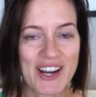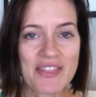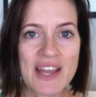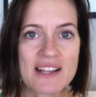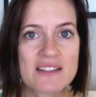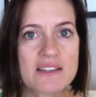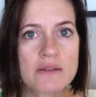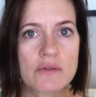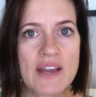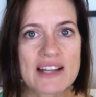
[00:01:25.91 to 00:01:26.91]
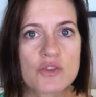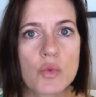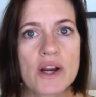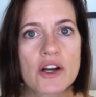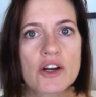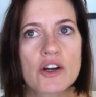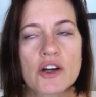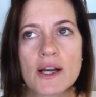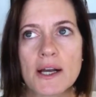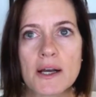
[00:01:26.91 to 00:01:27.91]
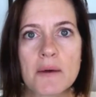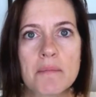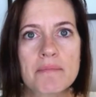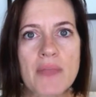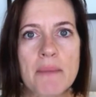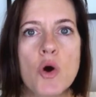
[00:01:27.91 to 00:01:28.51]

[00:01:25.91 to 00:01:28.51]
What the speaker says: and that's where I'm